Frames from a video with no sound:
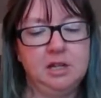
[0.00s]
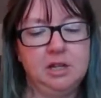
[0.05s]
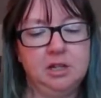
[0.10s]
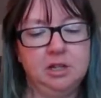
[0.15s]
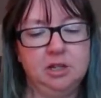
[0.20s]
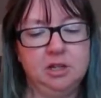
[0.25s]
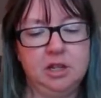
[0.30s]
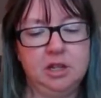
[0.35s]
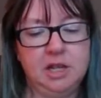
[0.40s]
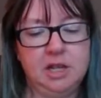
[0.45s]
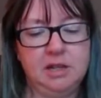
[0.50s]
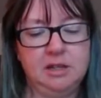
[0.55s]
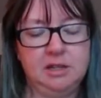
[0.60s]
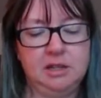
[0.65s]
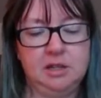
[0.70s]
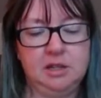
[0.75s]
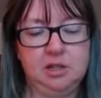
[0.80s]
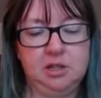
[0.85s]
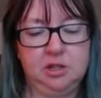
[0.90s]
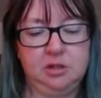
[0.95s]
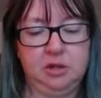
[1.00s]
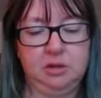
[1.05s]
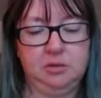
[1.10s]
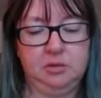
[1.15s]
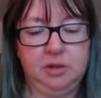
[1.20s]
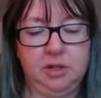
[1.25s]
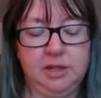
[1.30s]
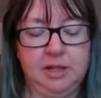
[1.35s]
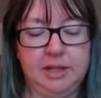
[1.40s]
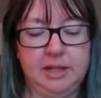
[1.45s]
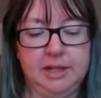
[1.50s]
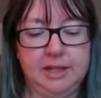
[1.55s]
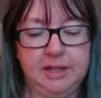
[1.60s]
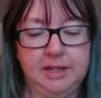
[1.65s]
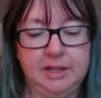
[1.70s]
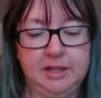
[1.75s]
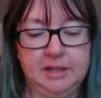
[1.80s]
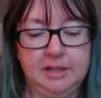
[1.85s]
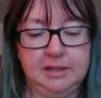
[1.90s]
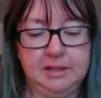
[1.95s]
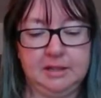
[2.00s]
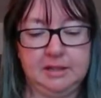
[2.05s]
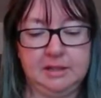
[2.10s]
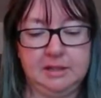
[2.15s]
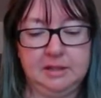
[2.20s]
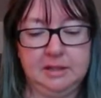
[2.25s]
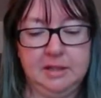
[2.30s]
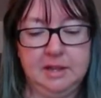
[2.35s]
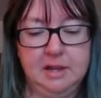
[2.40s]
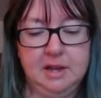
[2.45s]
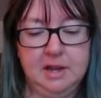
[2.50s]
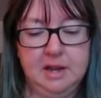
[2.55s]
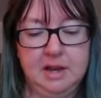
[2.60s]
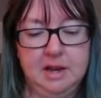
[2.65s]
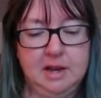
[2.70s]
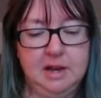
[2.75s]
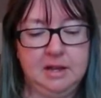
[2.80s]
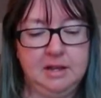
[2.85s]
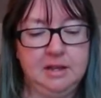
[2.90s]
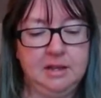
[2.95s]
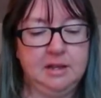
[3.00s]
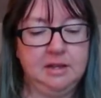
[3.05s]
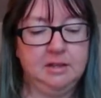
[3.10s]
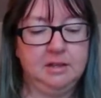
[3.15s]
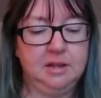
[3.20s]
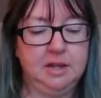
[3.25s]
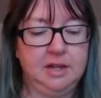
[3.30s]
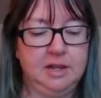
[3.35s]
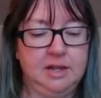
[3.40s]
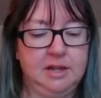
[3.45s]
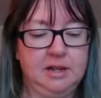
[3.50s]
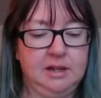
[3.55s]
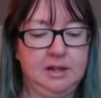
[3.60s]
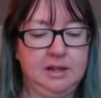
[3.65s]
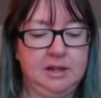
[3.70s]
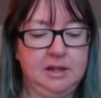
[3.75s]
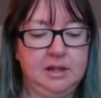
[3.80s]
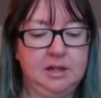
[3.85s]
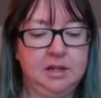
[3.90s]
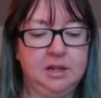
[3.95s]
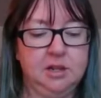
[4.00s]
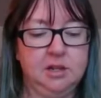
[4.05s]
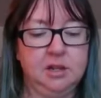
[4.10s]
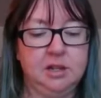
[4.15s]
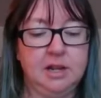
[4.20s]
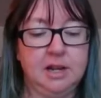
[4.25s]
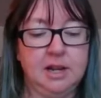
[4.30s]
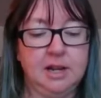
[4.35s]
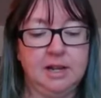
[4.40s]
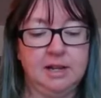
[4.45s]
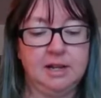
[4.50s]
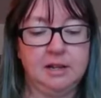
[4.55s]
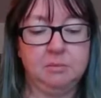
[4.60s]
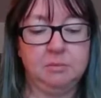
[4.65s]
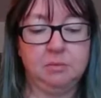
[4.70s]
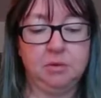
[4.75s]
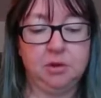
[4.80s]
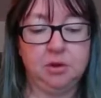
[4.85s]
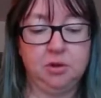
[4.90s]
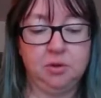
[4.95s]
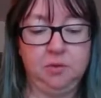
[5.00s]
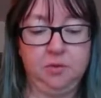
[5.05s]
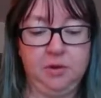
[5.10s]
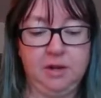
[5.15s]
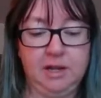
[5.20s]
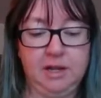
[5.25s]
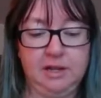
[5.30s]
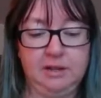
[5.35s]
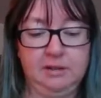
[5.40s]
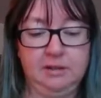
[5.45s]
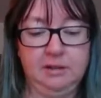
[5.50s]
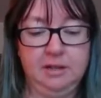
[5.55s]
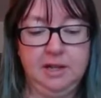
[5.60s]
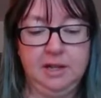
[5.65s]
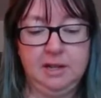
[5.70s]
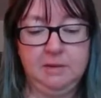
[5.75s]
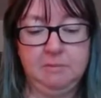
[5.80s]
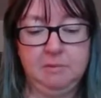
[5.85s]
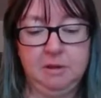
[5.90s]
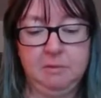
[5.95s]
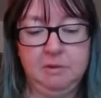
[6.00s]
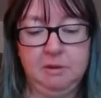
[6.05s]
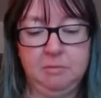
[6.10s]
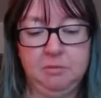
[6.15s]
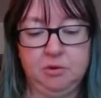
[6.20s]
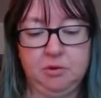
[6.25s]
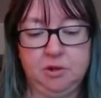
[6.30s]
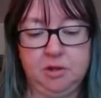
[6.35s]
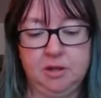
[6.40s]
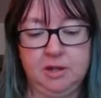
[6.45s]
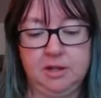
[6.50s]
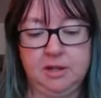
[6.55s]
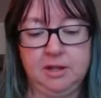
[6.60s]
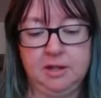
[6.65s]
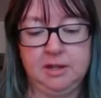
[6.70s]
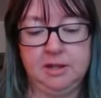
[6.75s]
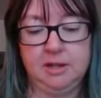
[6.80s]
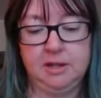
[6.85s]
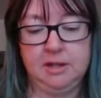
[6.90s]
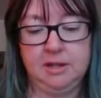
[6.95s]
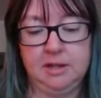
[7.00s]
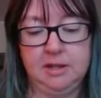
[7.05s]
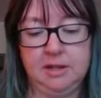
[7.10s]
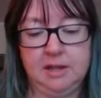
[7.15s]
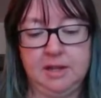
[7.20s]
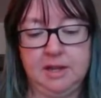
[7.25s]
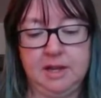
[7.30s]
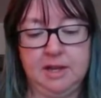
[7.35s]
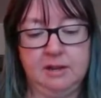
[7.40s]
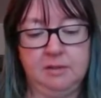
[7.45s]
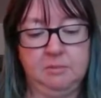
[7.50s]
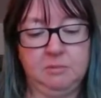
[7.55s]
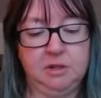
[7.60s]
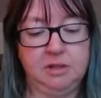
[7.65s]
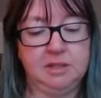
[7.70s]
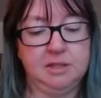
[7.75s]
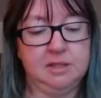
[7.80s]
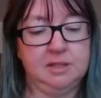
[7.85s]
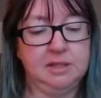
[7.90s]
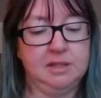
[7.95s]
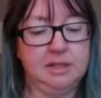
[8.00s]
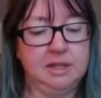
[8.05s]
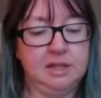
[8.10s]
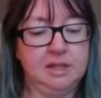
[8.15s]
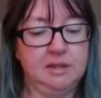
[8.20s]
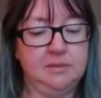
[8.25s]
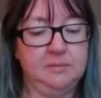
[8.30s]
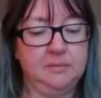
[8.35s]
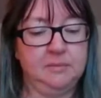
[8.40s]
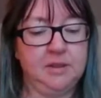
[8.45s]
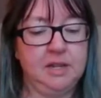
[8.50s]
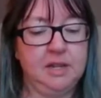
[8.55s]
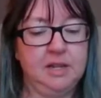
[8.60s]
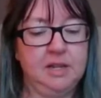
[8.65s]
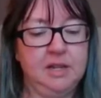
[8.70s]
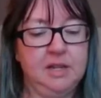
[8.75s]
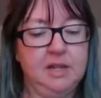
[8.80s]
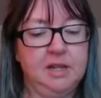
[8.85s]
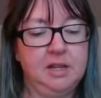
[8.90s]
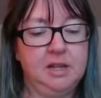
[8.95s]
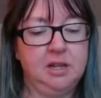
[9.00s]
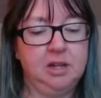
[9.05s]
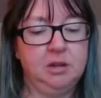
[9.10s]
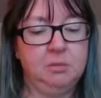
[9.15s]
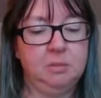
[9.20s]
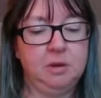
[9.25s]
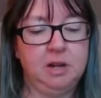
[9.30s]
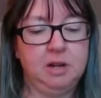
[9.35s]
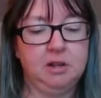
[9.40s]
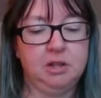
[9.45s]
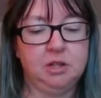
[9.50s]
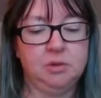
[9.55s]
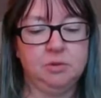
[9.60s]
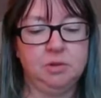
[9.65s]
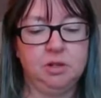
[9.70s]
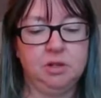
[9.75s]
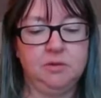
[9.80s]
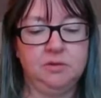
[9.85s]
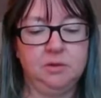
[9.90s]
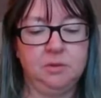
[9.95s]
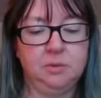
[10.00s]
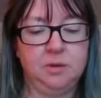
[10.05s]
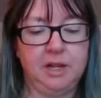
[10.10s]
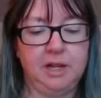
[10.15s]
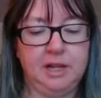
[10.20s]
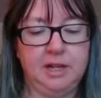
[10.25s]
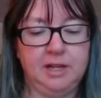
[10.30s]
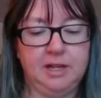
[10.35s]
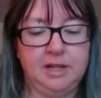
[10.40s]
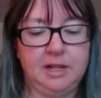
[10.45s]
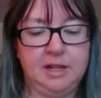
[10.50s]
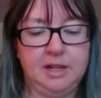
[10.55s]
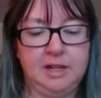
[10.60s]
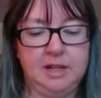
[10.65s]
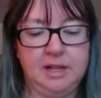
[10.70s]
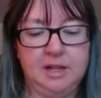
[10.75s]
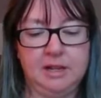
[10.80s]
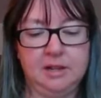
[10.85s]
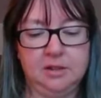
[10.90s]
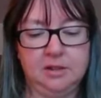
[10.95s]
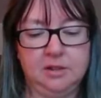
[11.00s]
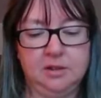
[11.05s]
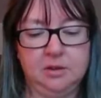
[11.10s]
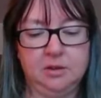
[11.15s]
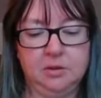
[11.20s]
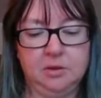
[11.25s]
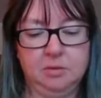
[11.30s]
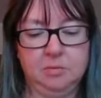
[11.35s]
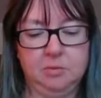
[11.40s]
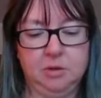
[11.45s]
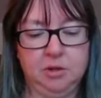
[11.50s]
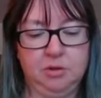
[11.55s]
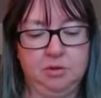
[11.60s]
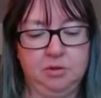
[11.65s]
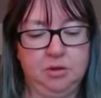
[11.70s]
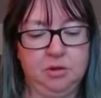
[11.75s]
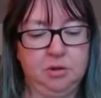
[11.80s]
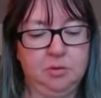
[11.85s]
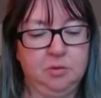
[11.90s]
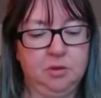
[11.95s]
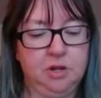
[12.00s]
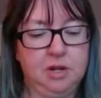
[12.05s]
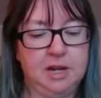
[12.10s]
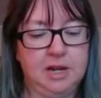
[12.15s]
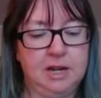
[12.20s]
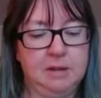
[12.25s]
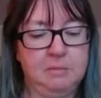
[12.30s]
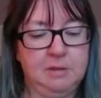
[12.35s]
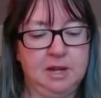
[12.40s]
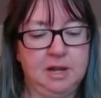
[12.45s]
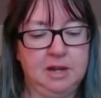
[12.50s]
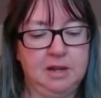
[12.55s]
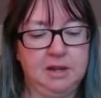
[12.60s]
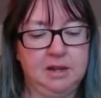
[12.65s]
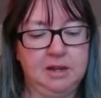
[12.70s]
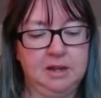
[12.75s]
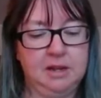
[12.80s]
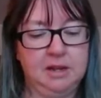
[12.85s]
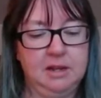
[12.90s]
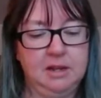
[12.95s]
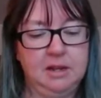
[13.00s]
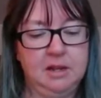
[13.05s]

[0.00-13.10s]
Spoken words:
Does your case history read like this? On the other hand, your dieting profile may be more like that of Mrs. C. Your parents were overweight, and either or both were diabetic.